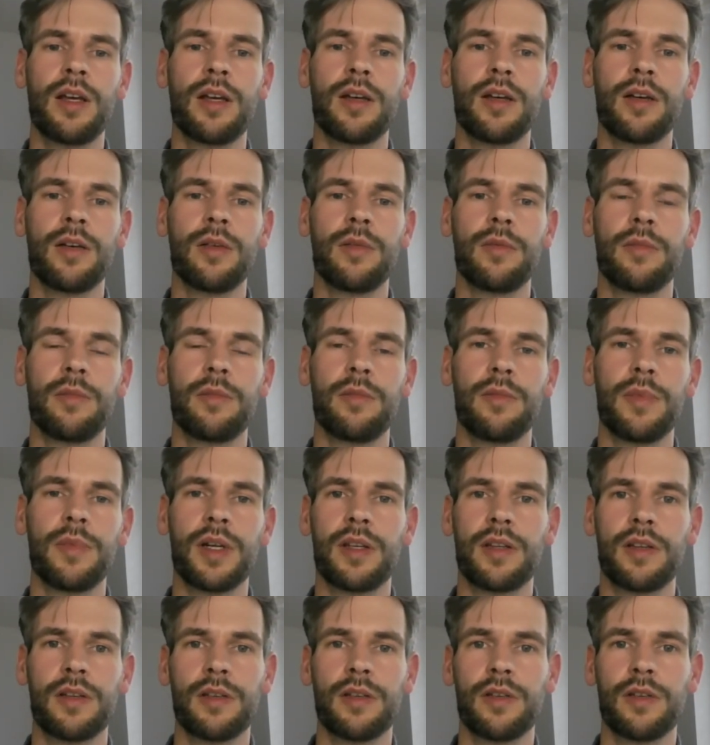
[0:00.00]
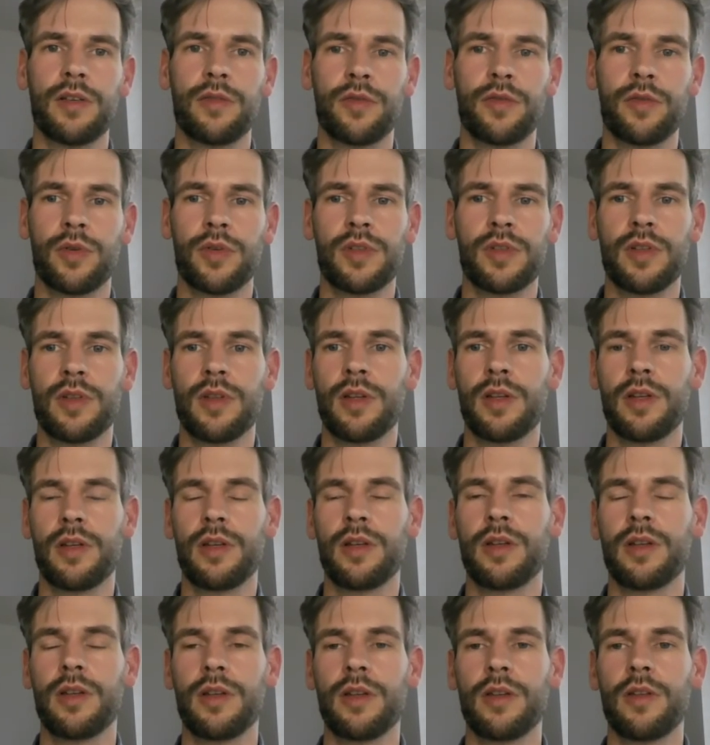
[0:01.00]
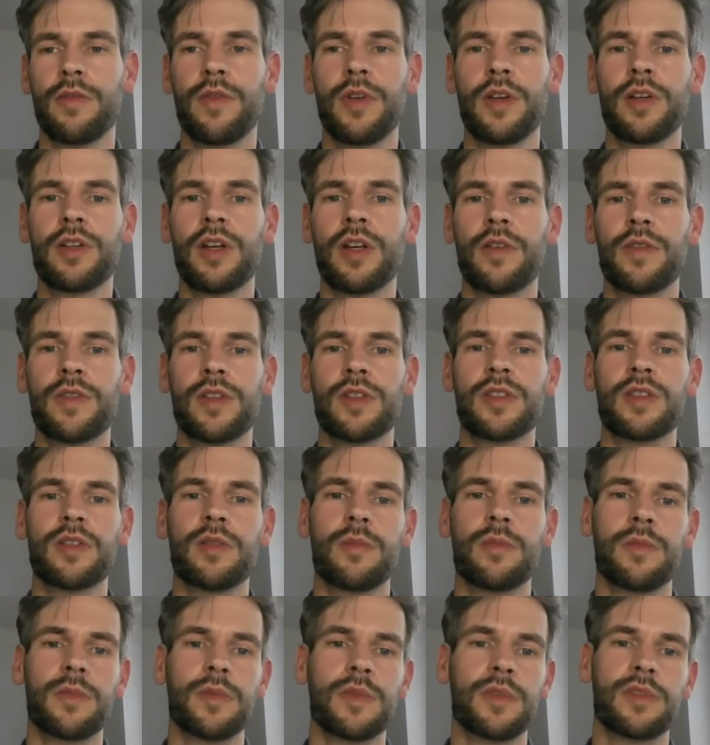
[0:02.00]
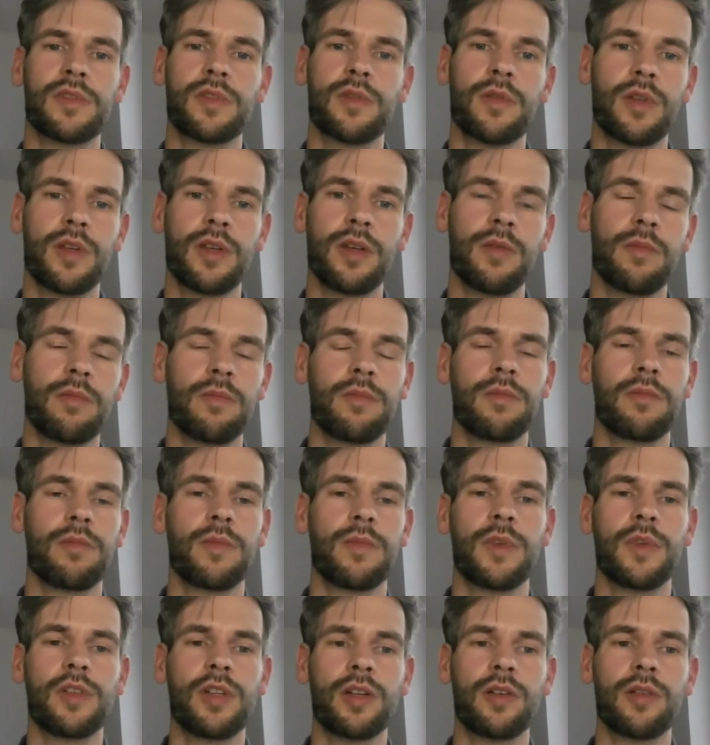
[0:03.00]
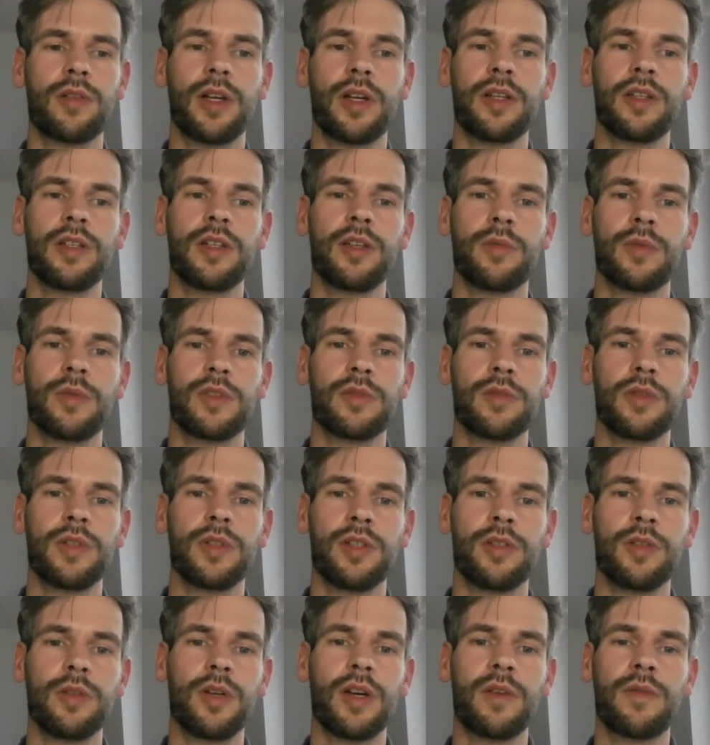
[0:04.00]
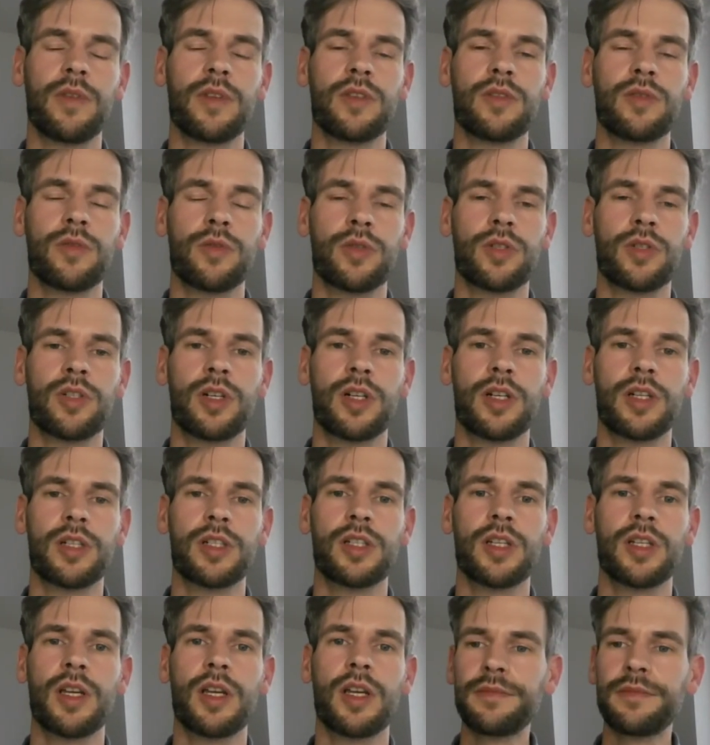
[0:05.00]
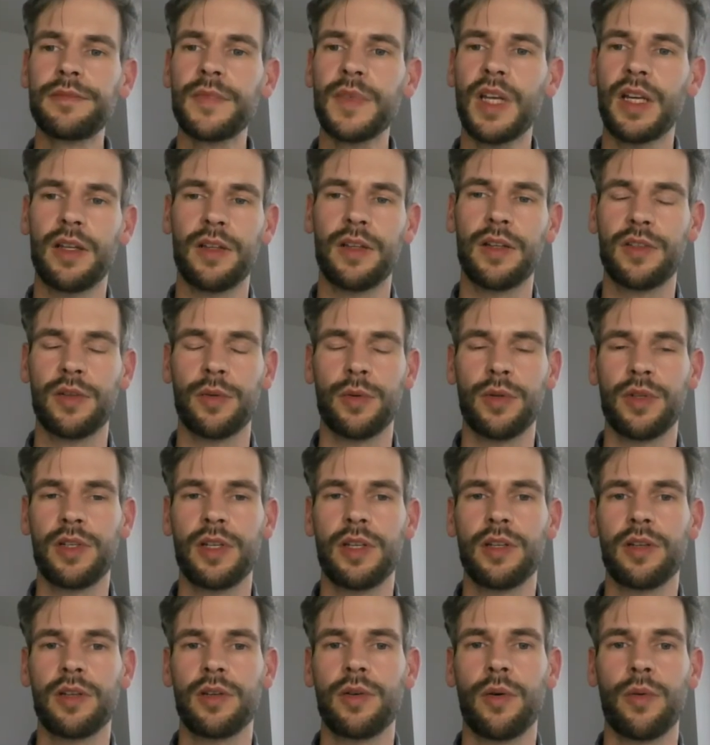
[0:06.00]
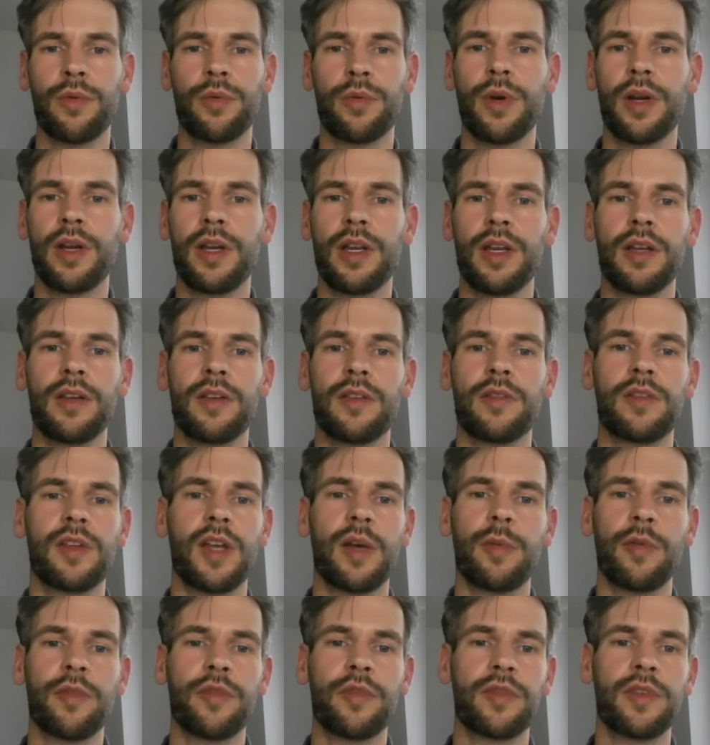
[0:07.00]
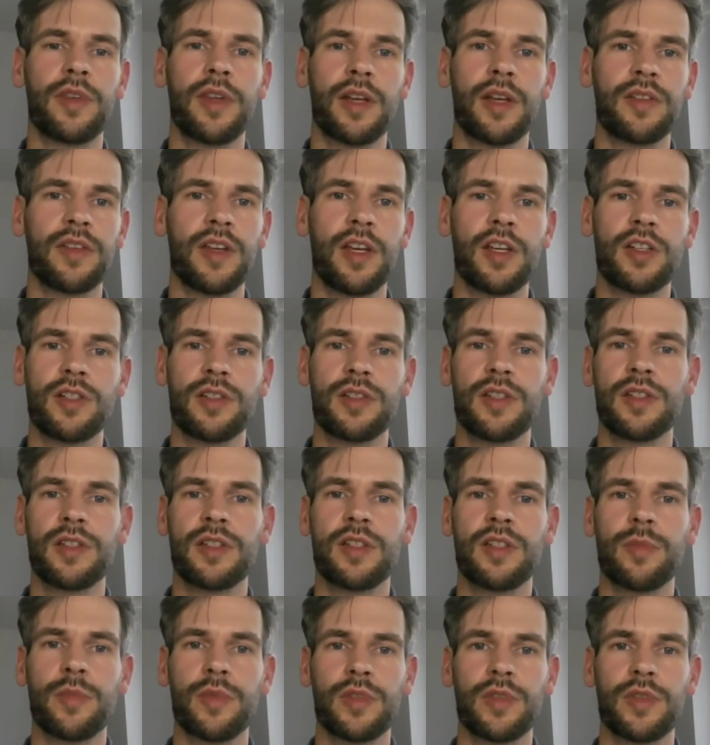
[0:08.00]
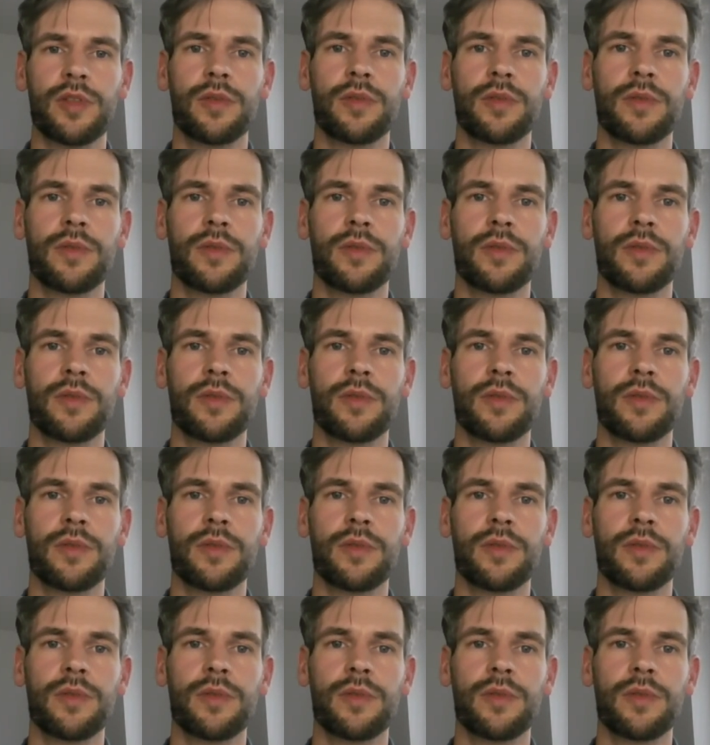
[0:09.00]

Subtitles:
But of course, in the feed-in tariff system, so the general idea was really to have the surcharge, and so it didn't go through any type of taxation system. So.